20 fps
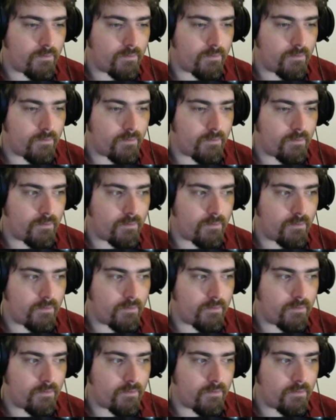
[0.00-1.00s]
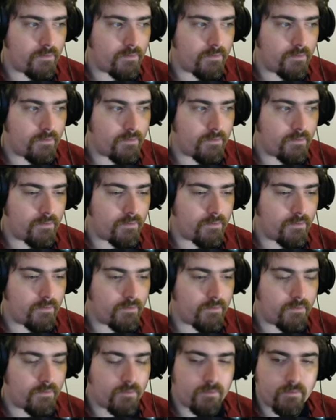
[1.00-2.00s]

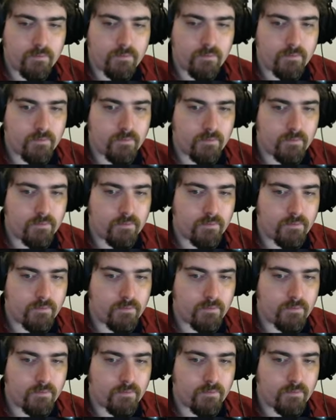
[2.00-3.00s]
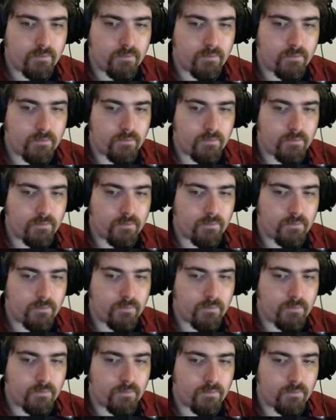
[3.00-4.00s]

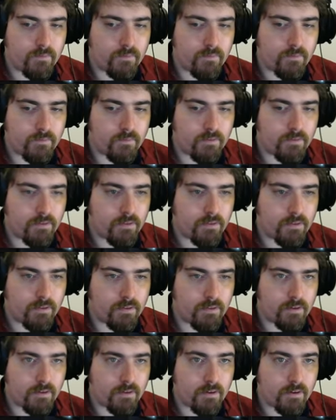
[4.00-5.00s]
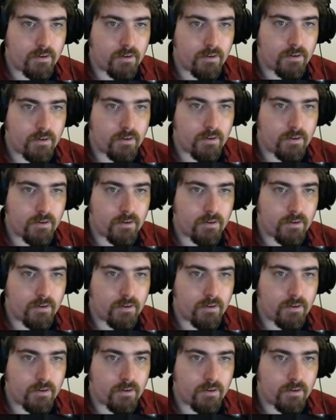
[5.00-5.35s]
Nobody speaks.